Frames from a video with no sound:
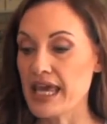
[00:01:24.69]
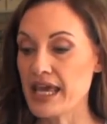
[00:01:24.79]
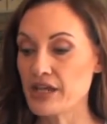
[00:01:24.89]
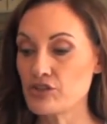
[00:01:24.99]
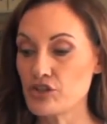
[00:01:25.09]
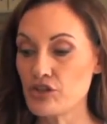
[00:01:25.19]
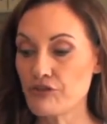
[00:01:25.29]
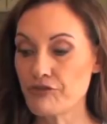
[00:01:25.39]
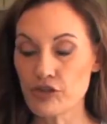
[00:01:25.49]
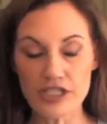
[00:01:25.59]
And
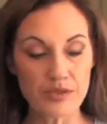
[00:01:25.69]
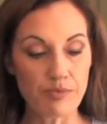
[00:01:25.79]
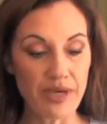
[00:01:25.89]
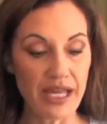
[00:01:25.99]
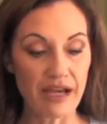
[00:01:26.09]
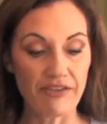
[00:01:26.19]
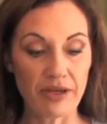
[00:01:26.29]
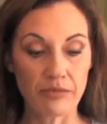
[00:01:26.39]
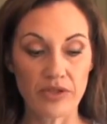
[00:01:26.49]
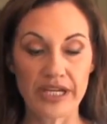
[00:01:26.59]
your first bit of
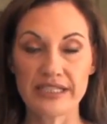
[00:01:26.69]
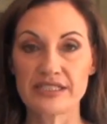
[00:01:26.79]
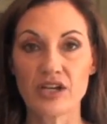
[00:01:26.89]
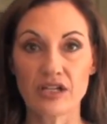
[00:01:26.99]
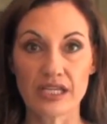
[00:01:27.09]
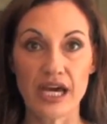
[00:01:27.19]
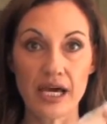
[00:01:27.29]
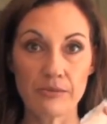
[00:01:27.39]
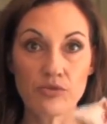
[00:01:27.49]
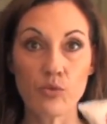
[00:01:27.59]
Himalayan salt
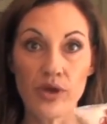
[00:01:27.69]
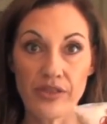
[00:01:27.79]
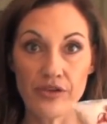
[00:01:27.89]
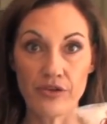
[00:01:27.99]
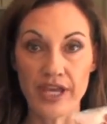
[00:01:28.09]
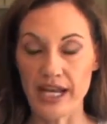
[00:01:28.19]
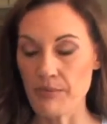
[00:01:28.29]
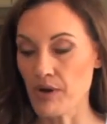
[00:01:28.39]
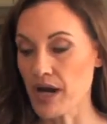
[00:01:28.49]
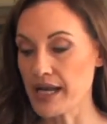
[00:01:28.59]
comes with your
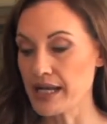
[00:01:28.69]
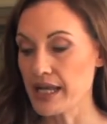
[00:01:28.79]
Neti pot.